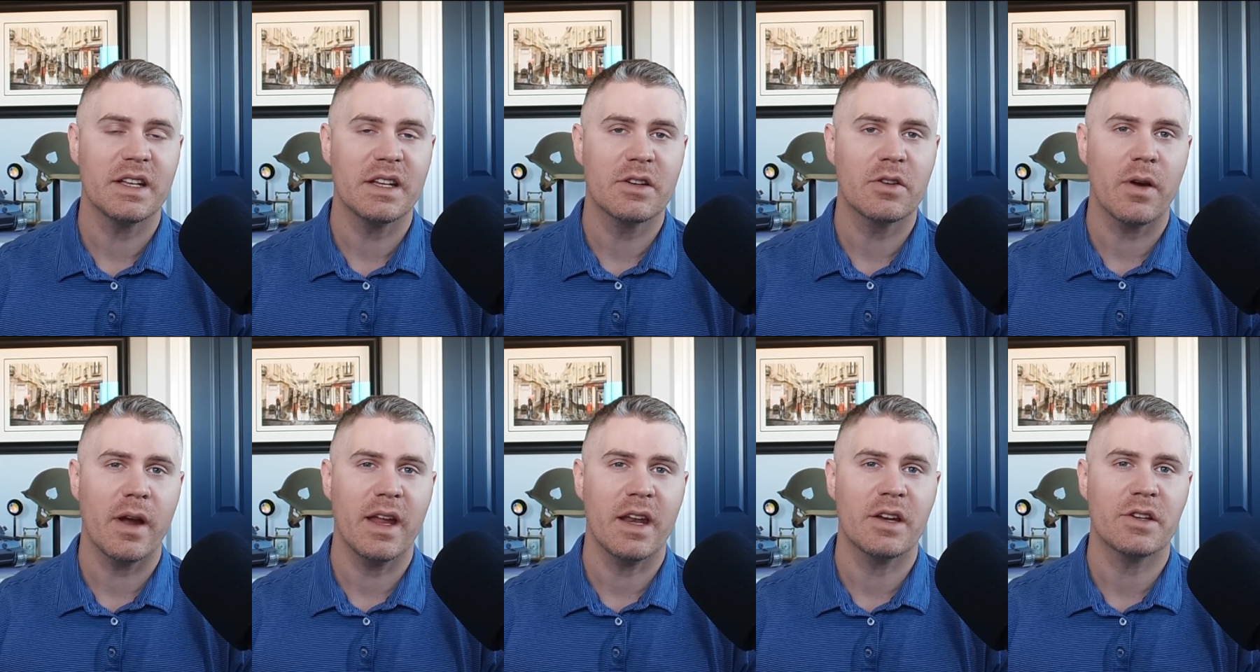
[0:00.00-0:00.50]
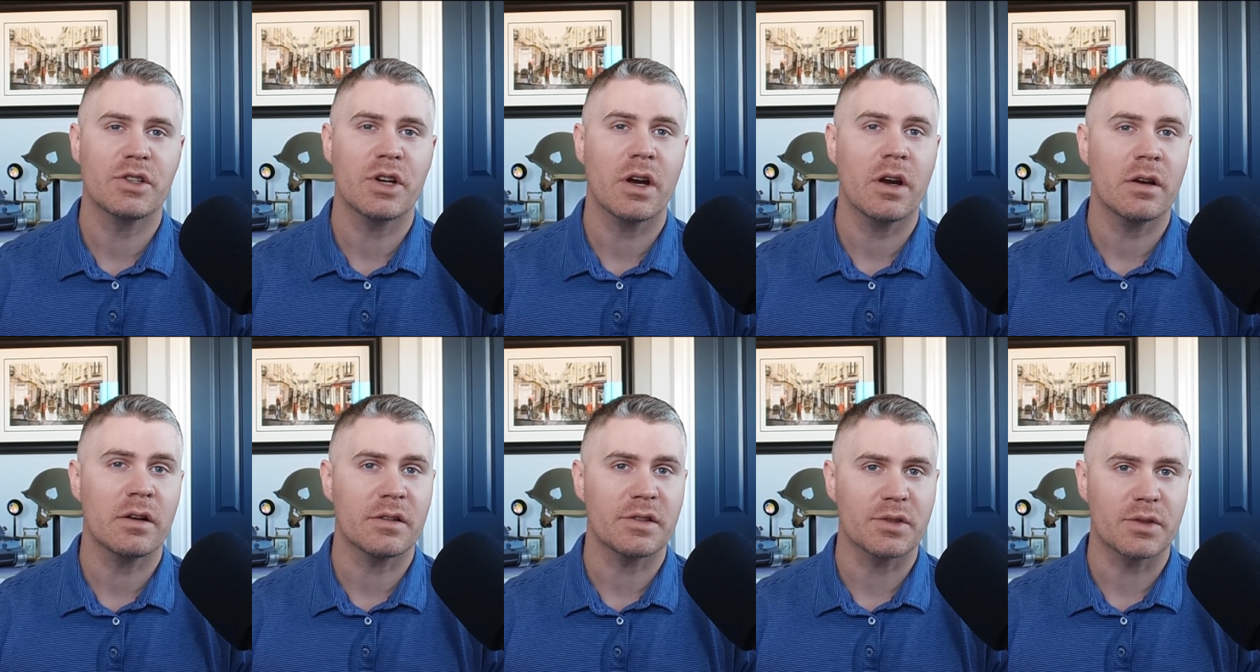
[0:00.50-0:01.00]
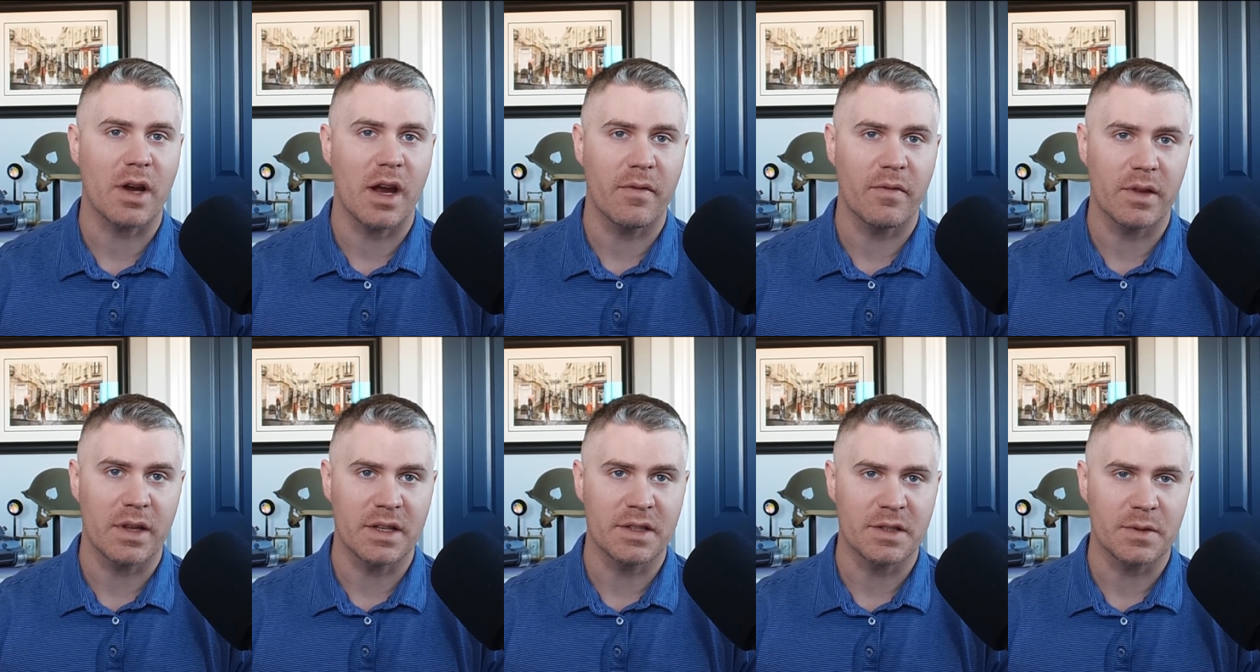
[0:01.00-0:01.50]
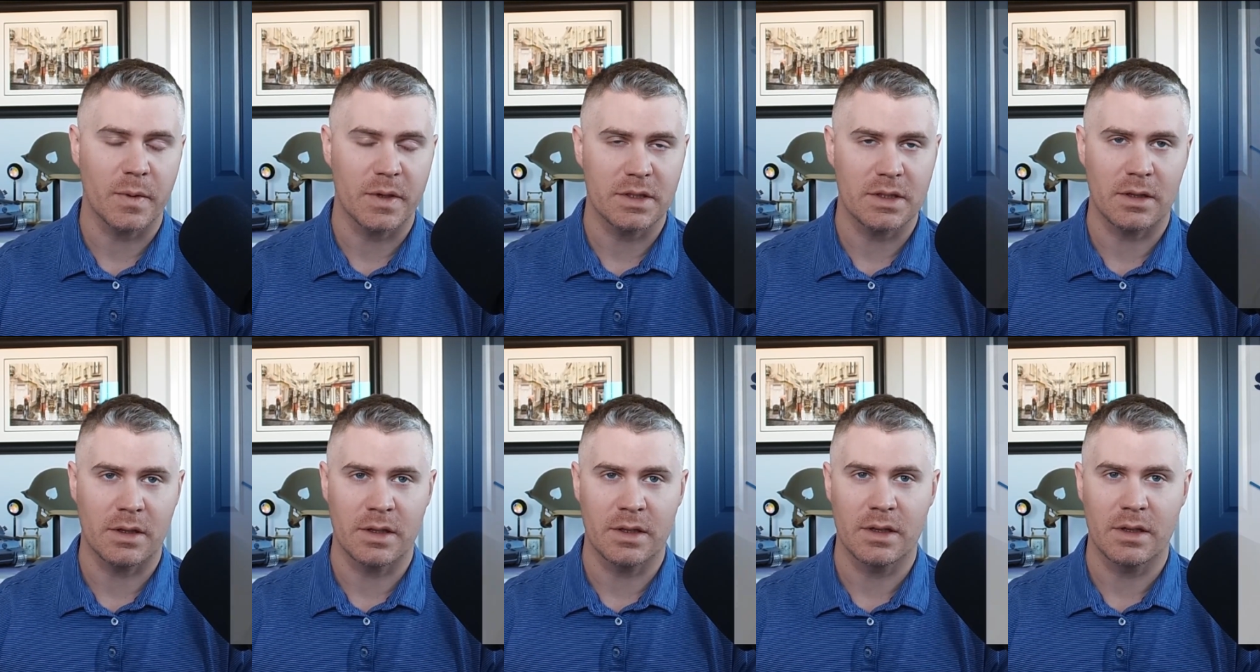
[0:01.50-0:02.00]
did create internal strife within
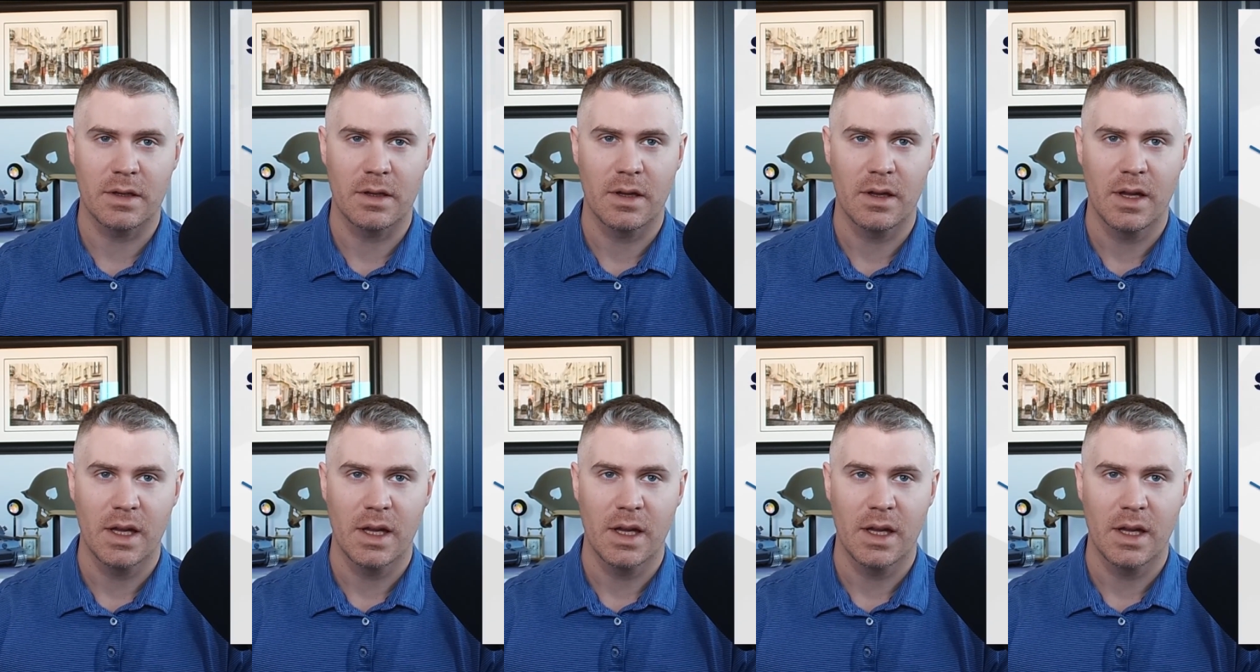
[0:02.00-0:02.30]
Switzerland.